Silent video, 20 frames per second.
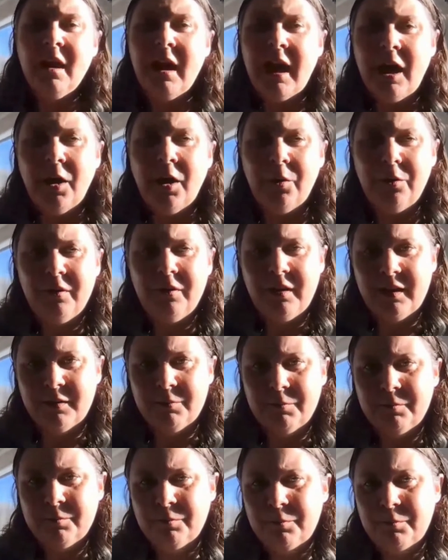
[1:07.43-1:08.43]

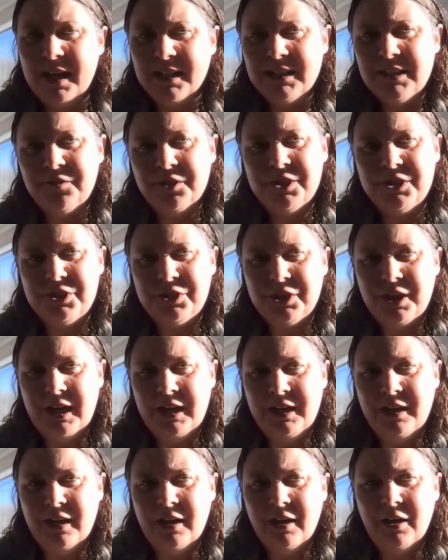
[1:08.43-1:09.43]
In parts of
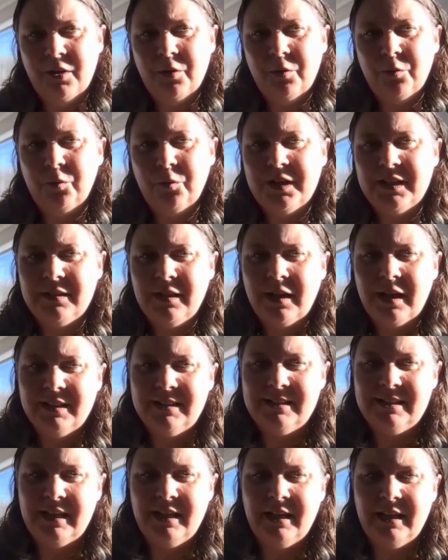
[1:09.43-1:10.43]
Australia, we are
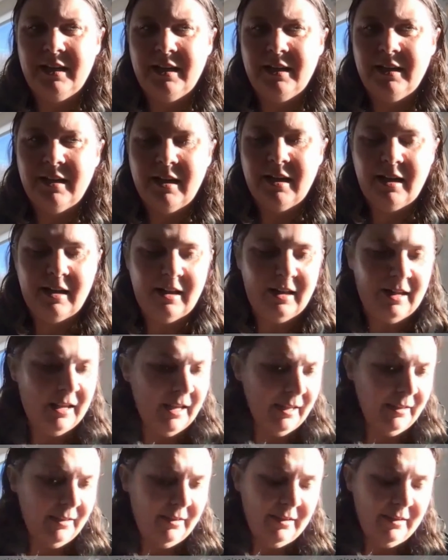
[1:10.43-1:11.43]
seeing
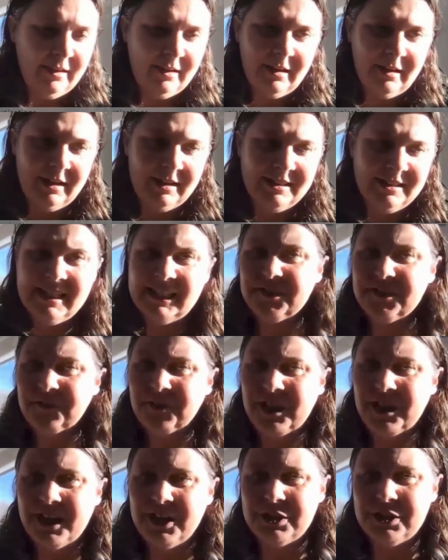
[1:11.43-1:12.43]
an
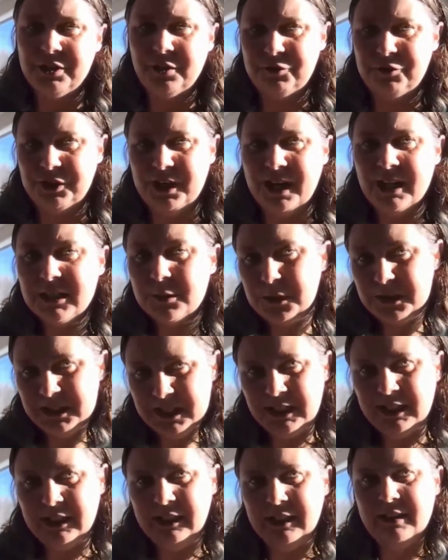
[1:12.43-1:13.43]
intensification of droughts,
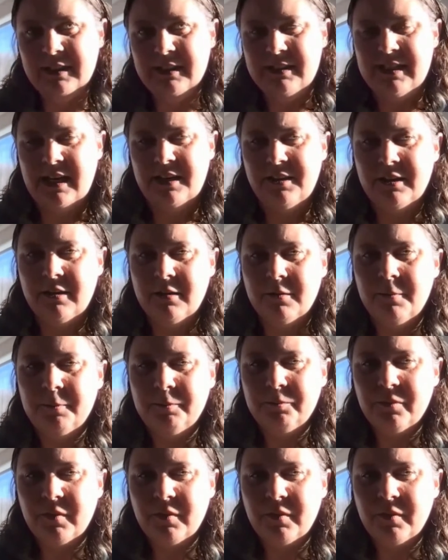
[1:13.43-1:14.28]
particularly the southern